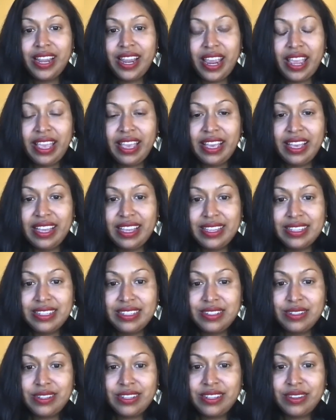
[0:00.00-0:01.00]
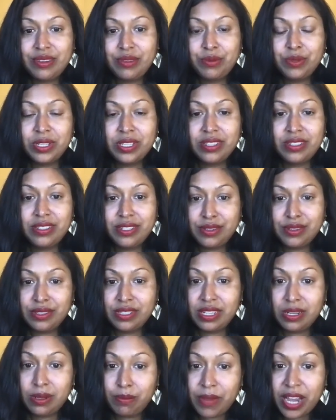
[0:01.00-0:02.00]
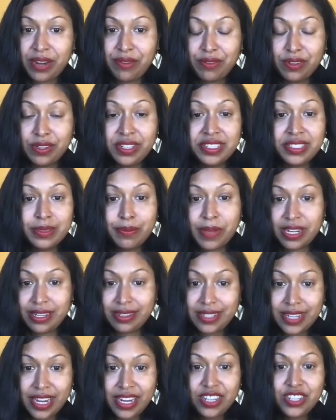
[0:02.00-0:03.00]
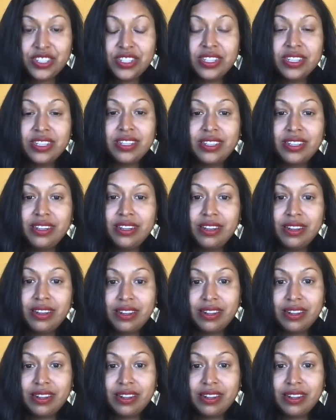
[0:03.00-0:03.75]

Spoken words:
and we'll do a little mindfulness meditation.